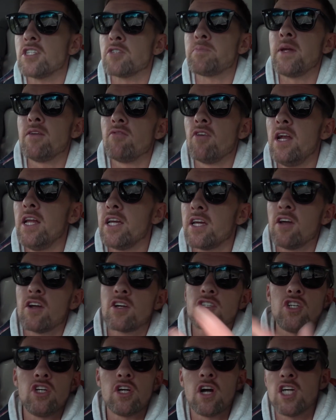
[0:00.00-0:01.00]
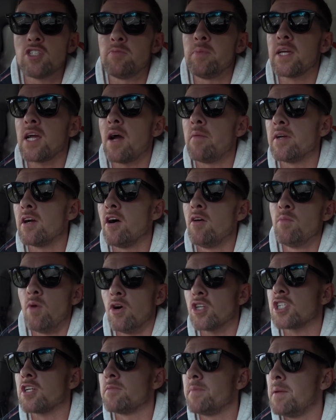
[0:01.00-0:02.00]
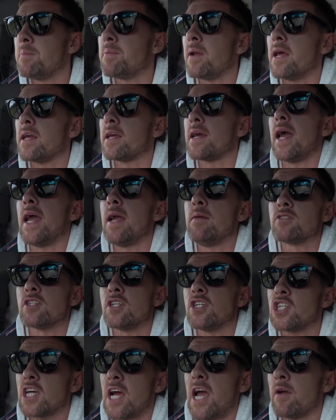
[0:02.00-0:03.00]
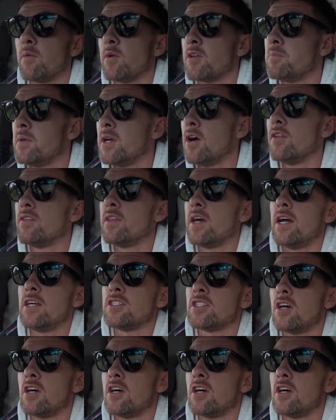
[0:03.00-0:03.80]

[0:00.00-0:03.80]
It's been really good because you guys have been coming on, watching me play games and chatting with me on there.